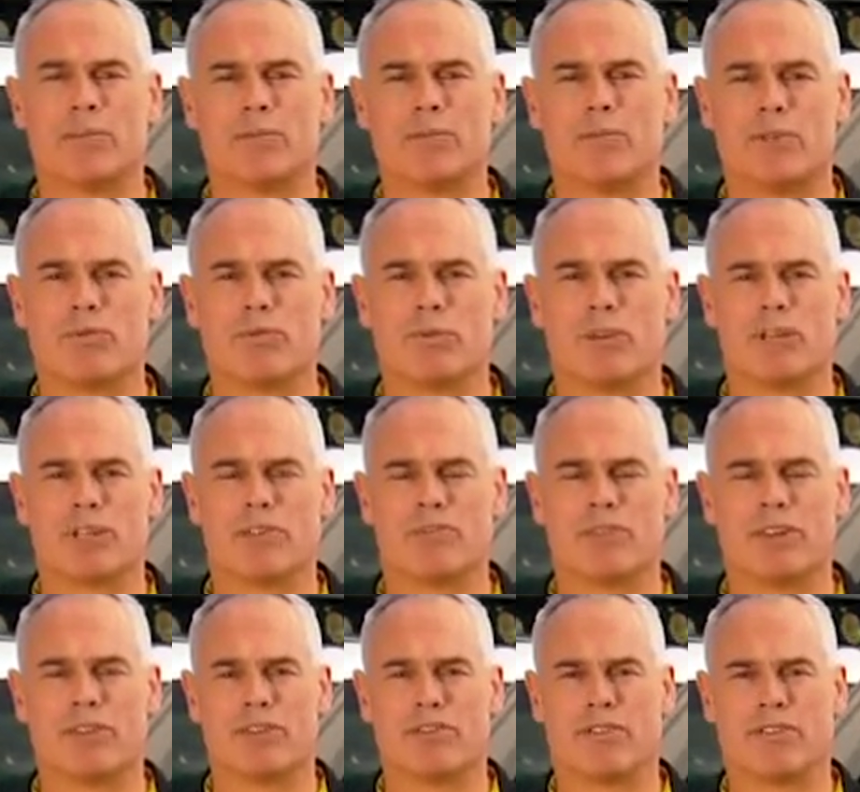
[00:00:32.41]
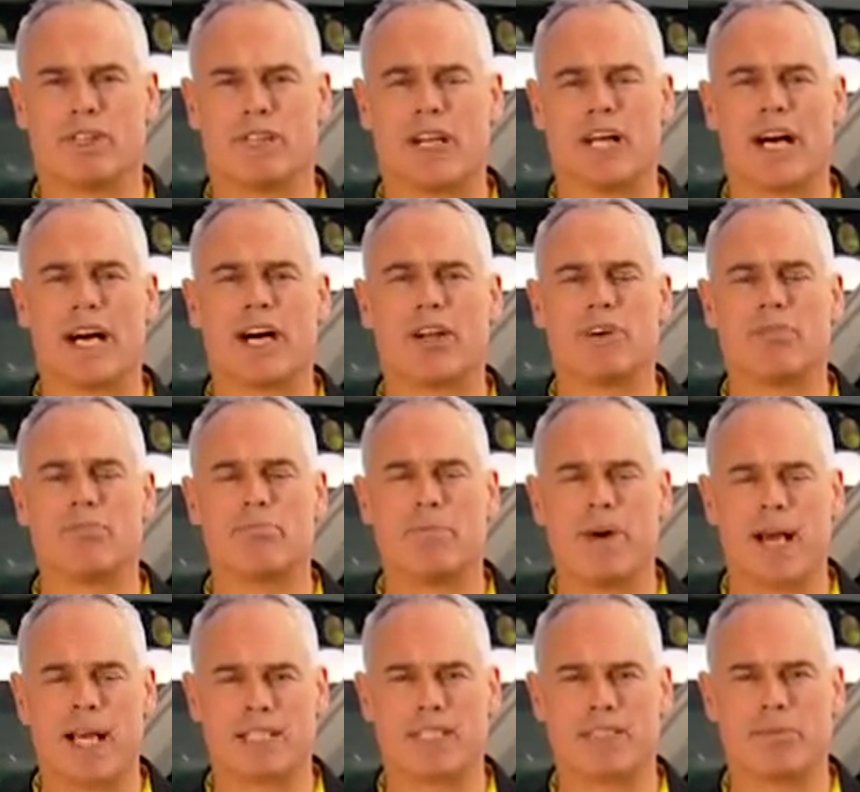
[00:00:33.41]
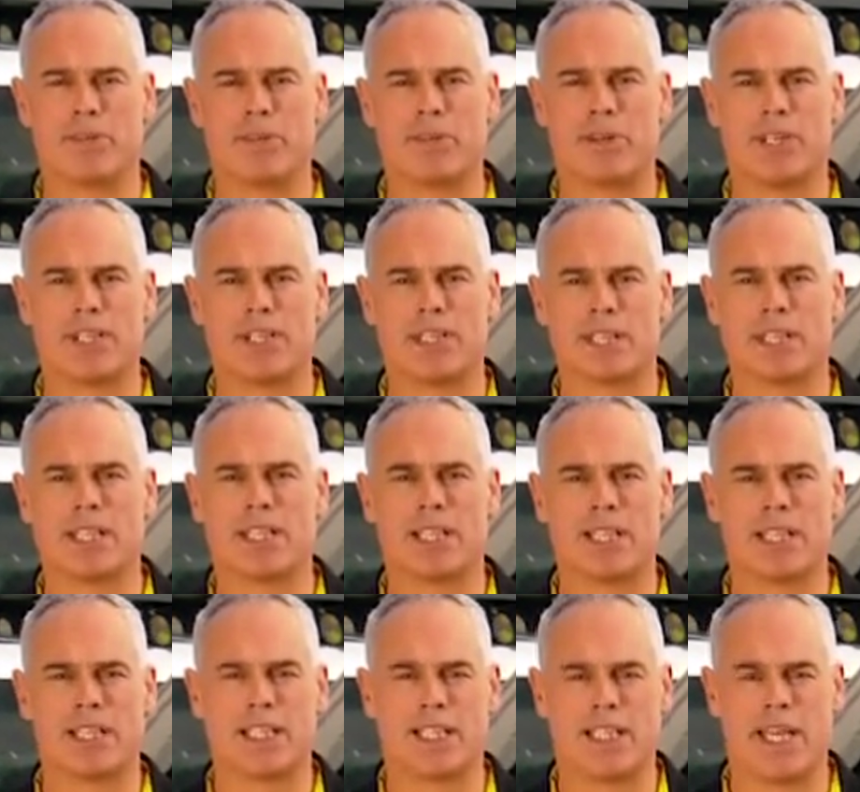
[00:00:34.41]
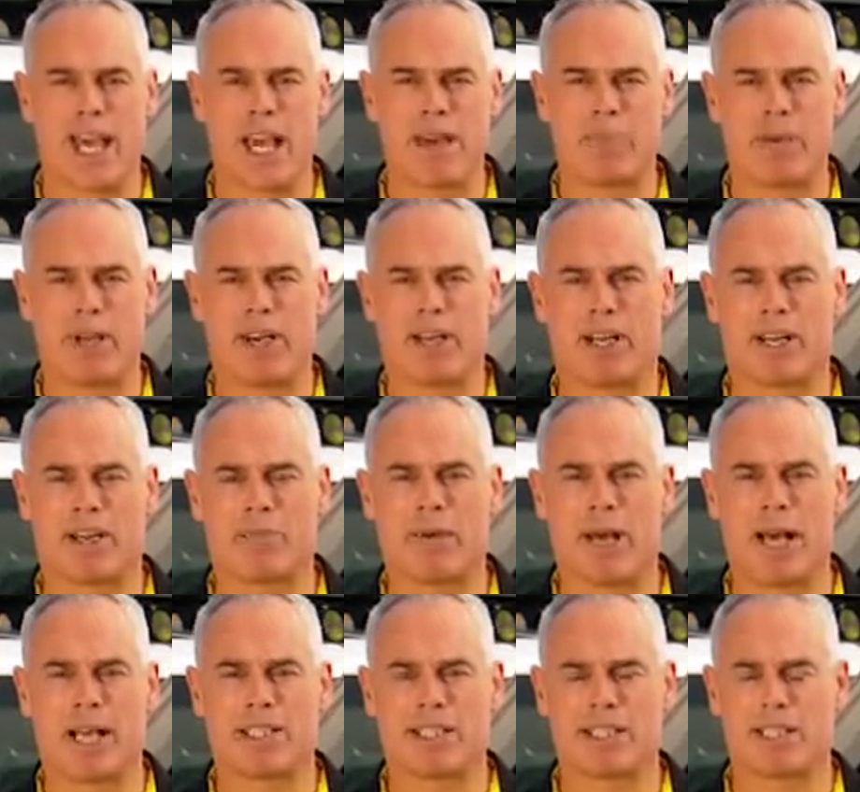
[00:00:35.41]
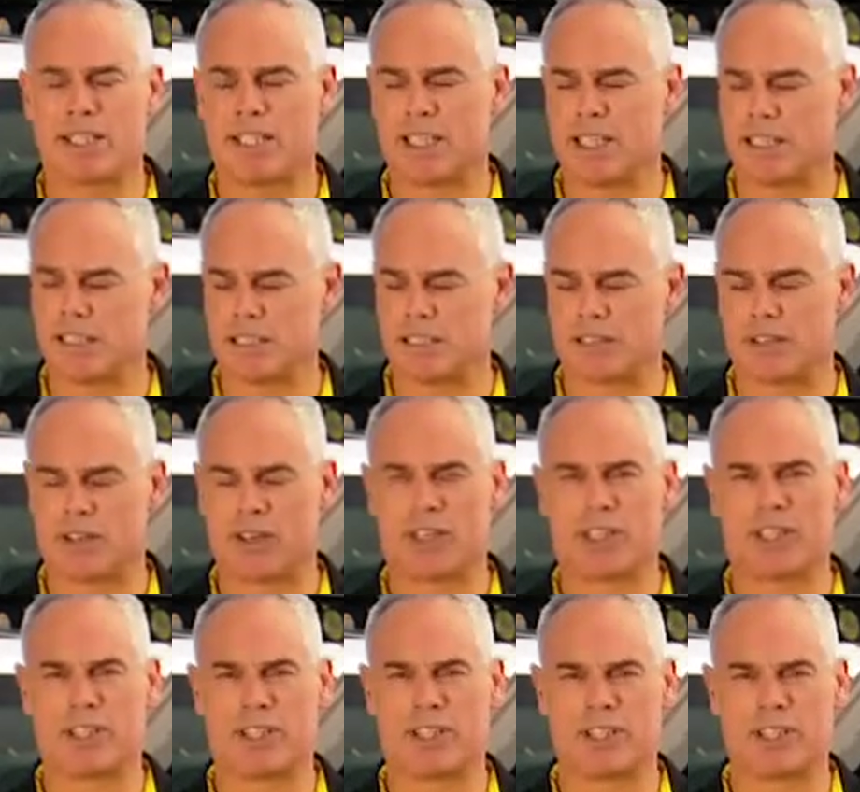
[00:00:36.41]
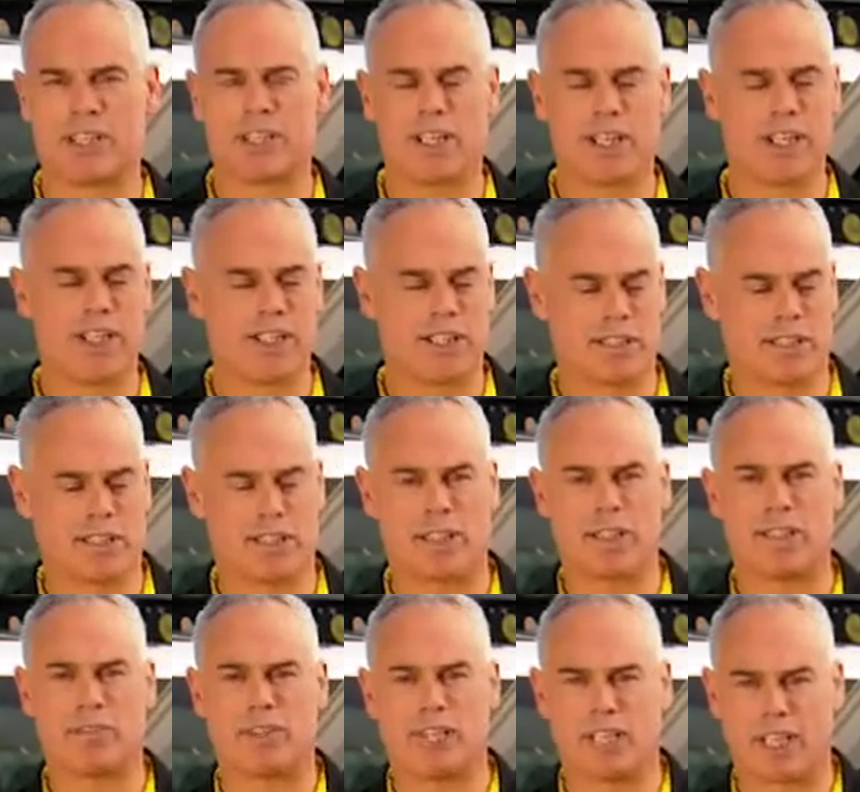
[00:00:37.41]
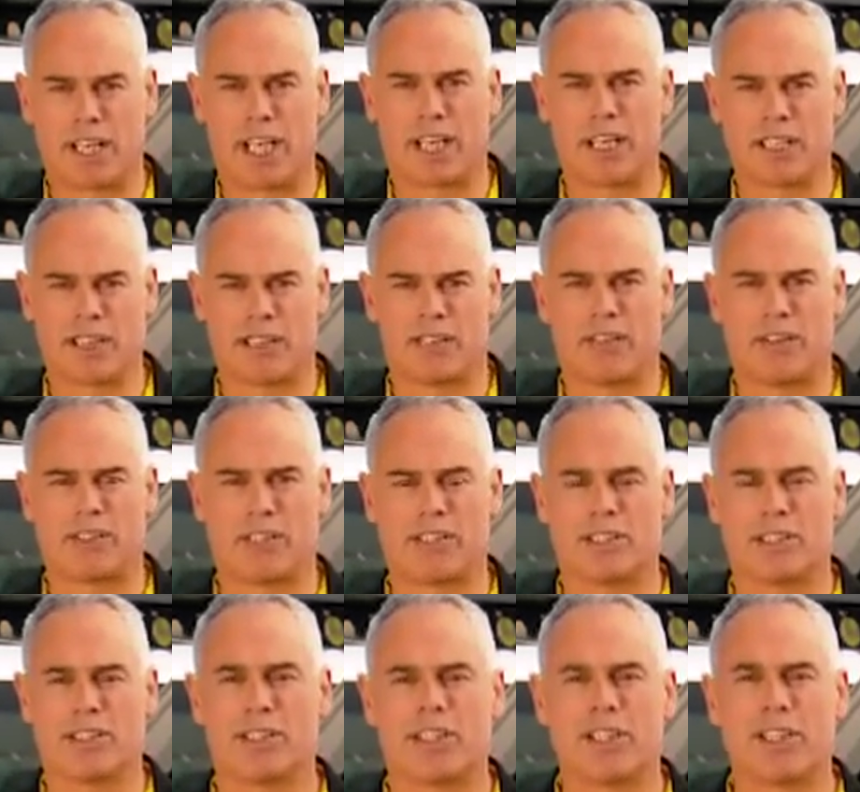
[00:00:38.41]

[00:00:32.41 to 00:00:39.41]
we've worked very hard on maximising the amp hour capacity inside each given case size.